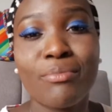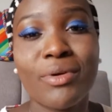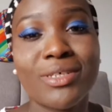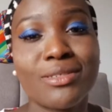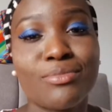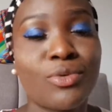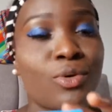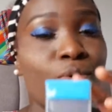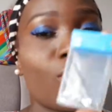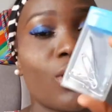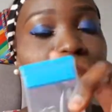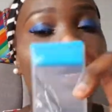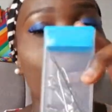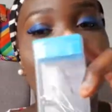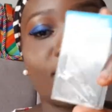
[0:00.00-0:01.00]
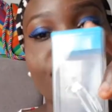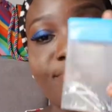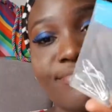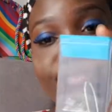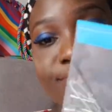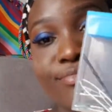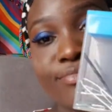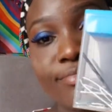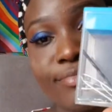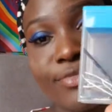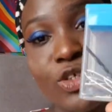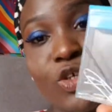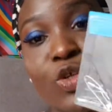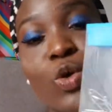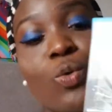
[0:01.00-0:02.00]
whatever pin possible.
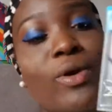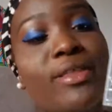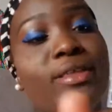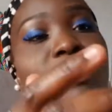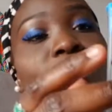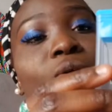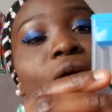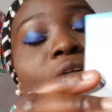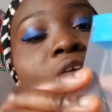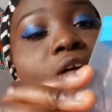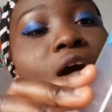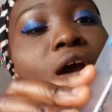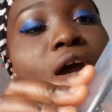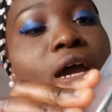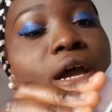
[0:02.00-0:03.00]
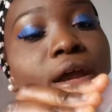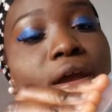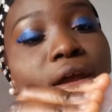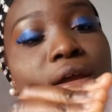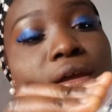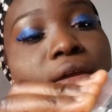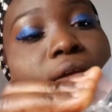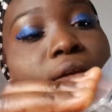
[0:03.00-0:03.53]
You know where they all are.